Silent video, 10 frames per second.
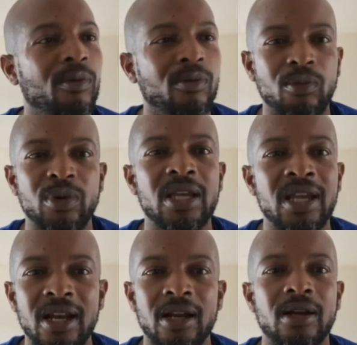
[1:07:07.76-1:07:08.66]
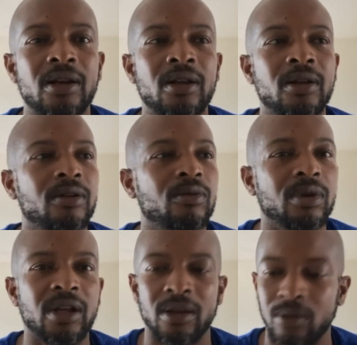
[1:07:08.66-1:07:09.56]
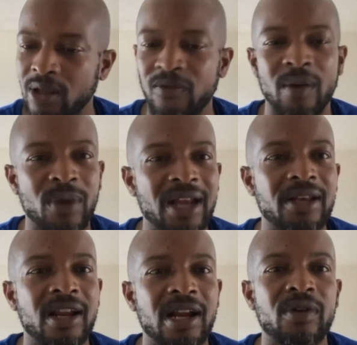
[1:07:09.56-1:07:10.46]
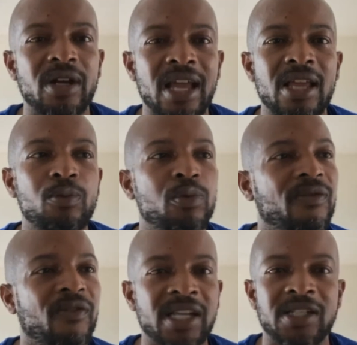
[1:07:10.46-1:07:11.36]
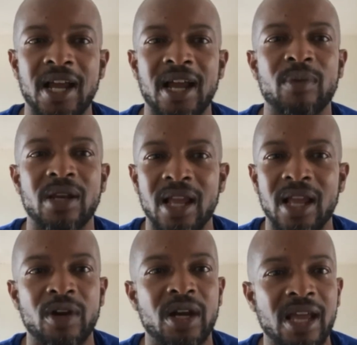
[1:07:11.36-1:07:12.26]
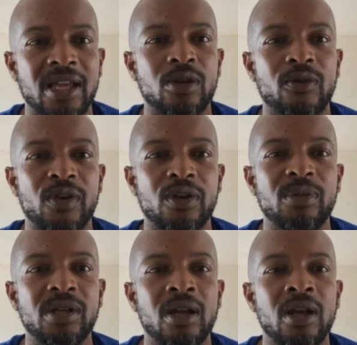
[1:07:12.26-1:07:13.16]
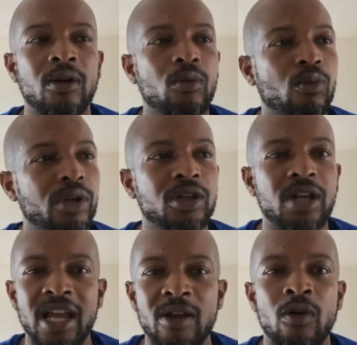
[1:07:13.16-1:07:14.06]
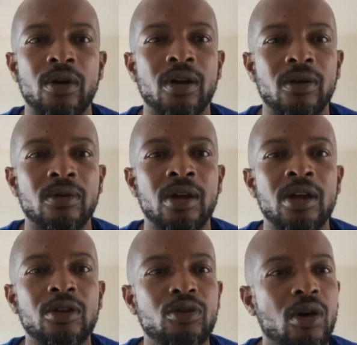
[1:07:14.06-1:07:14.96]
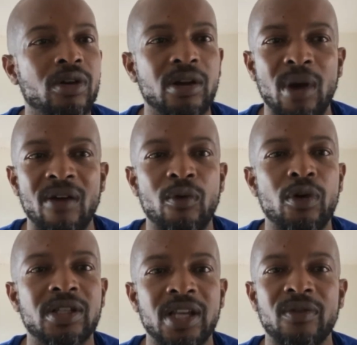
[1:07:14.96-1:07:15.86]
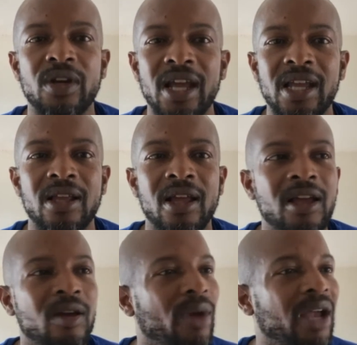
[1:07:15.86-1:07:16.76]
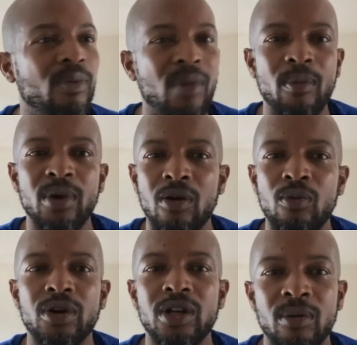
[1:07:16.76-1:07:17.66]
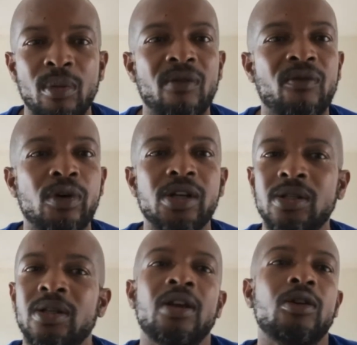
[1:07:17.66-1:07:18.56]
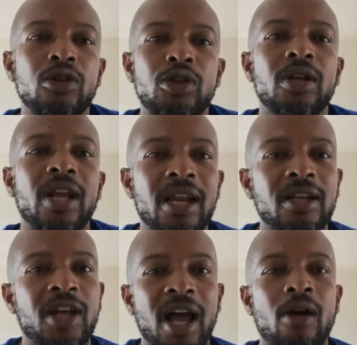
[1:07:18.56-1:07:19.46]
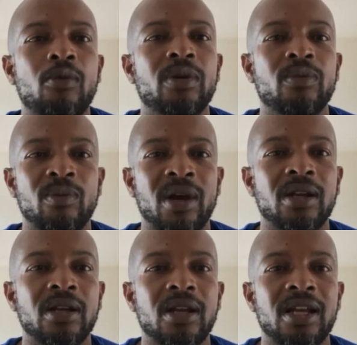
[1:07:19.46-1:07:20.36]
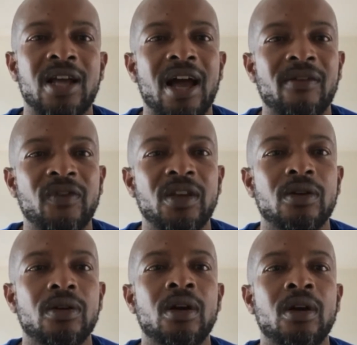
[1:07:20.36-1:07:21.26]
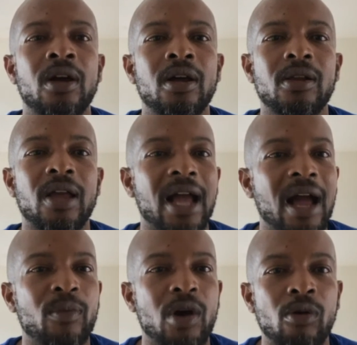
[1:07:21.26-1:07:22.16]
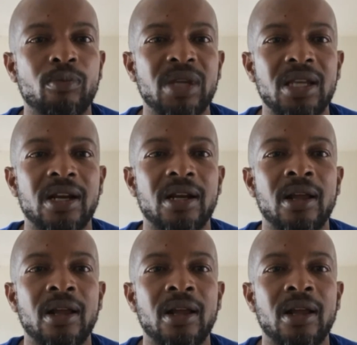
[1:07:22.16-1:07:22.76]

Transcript: We in there. If I'm not there every day, we FaceTime it every day. You feel me? What your day going on? You gonna hear my voice every day. Baby mama don't want to hear my voice. You shouldn't have had a child with me, my nigga. That's how I feel. Like, I'm gonna be there.